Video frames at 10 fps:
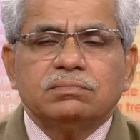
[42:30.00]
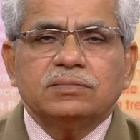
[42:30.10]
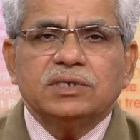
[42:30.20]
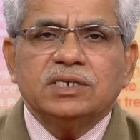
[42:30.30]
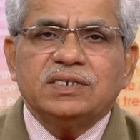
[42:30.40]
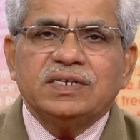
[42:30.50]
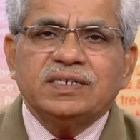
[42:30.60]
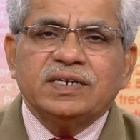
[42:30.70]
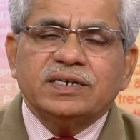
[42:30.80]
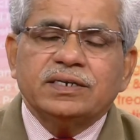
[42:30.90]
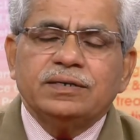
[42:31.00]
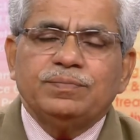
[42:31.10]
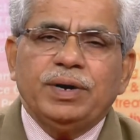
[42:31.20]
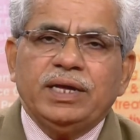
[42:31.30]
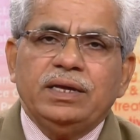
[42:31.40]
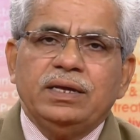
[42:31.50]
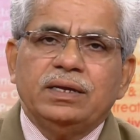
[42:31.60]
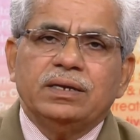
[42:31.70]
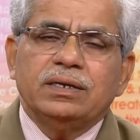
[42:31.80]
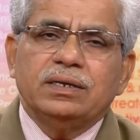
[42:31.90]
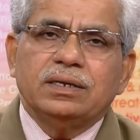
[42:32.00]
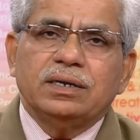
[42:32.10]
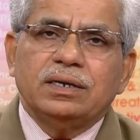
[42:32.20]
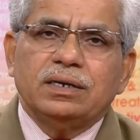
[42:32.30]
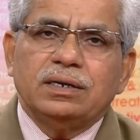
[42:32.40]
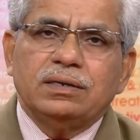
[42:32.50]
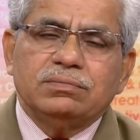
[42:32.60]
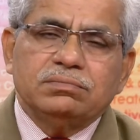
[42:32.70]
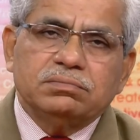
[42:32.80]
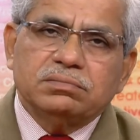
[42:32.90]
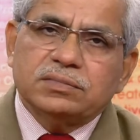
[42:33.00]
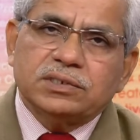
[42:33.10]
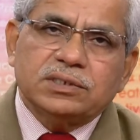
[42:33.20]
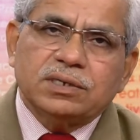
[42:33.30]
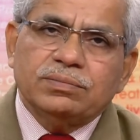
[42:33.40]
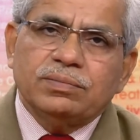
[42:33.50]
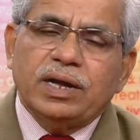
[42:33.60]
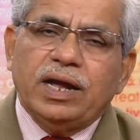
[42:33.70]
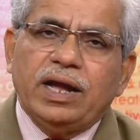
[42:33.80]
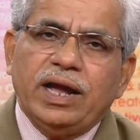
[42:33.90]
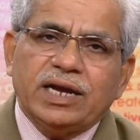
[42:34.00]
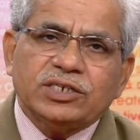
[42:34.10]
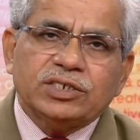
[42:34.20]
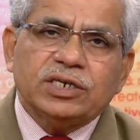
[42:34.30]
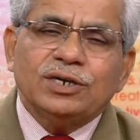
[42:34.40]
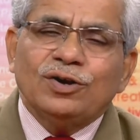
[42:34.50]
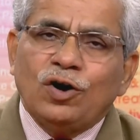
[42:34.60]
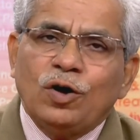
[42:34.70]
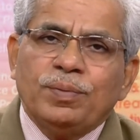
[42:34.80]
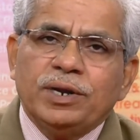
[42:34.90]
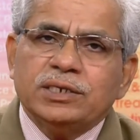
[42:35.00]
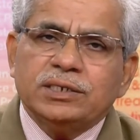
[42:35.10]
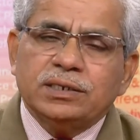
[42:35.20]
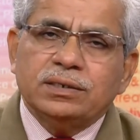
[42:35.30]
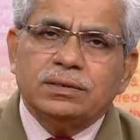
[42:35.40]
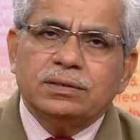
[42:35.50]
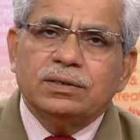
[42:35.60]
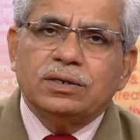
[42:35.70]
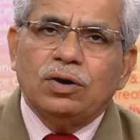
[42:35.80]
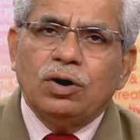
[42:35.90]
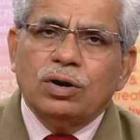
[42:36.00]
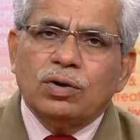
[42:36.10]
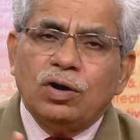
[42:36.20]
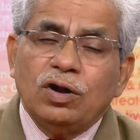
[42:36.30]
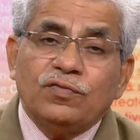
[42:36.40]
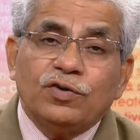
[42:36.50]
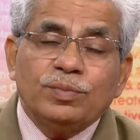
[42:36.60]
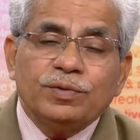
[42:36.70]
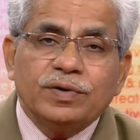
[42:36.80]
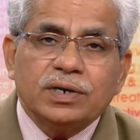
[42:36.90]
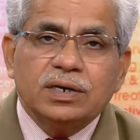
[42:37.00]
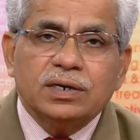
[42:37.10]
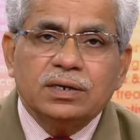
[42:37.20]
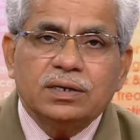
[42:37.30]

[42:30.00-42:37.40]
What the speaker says: is distracted by some action, operation or call from a worker,